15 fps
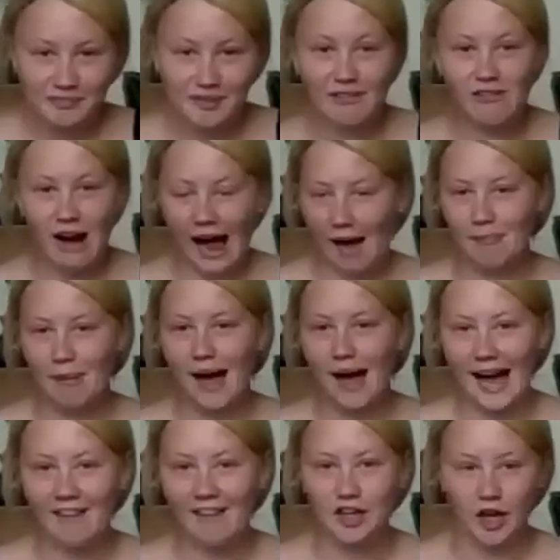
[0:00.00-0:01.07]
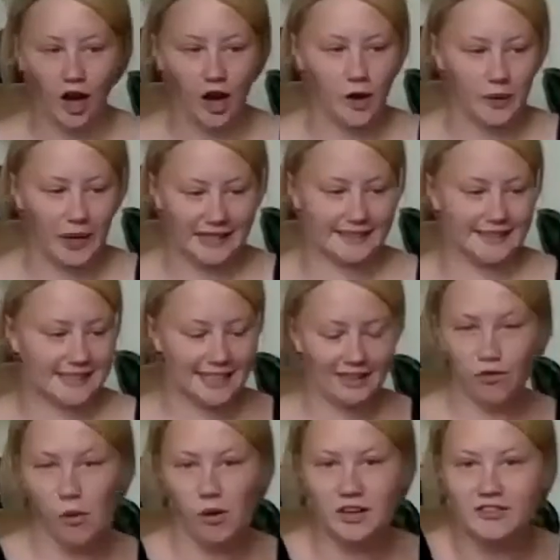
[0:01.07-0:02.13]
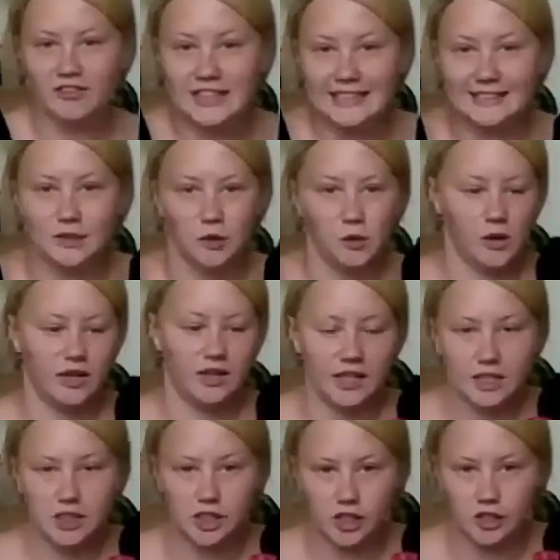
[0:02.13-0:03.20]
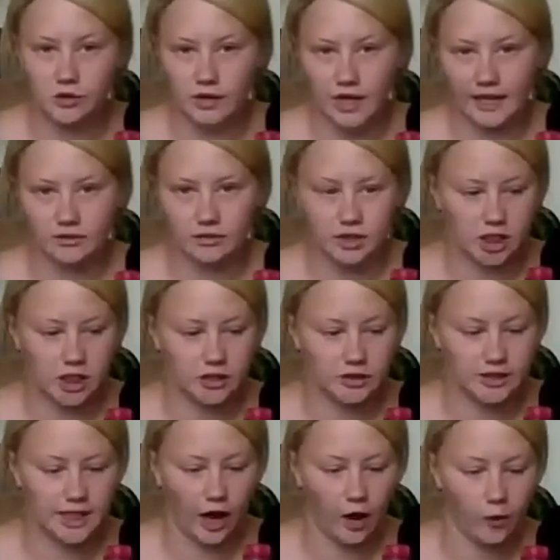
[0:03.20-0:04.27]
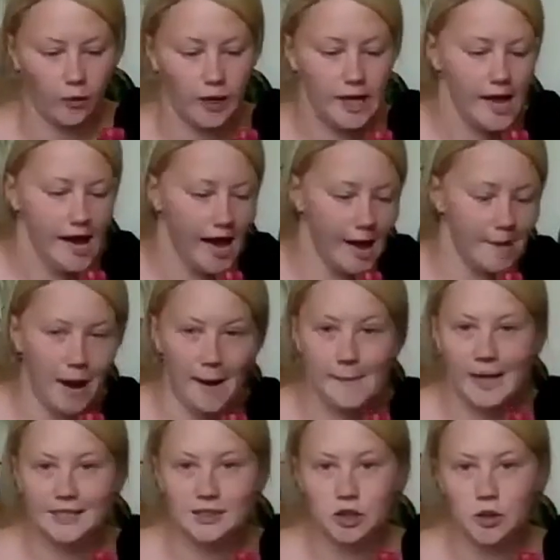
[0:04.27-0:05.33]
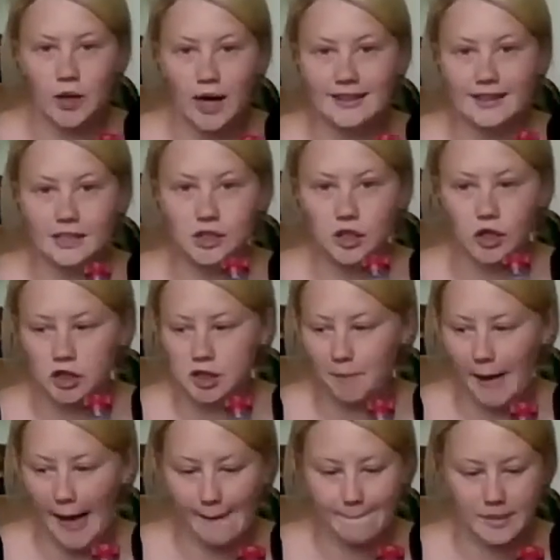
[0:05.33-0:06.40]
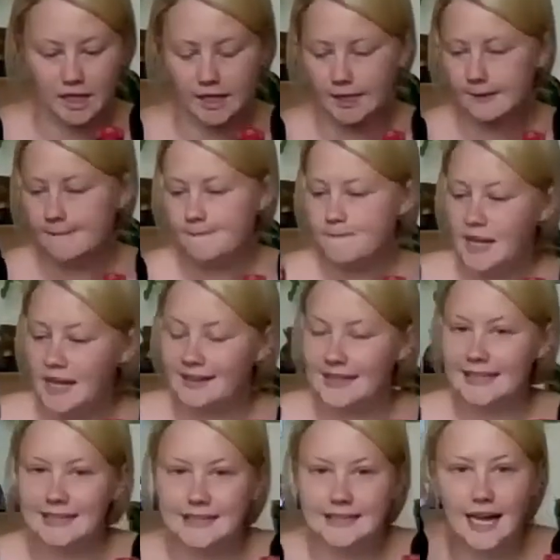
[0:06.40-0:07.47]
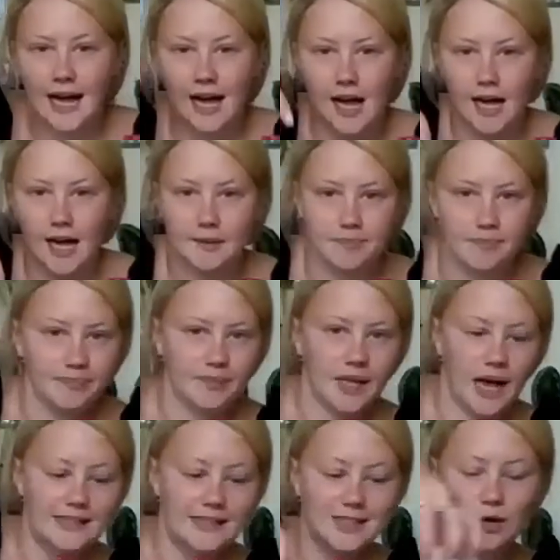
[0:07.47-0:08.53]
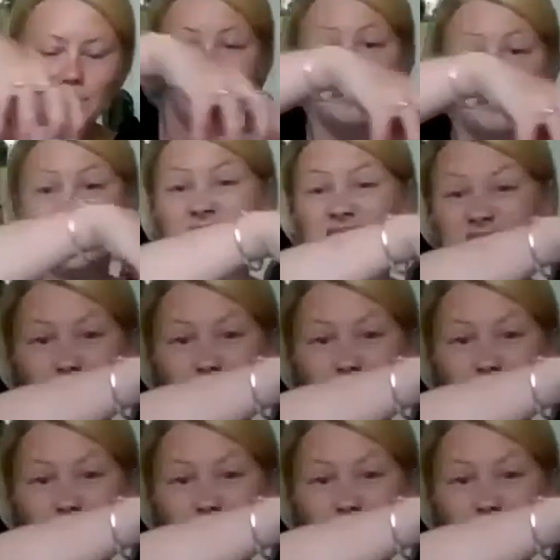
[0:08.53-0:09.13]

I might have a go and see if one of these will work too now too. So I might try the Dr. Pepper. This time, I don't know if this is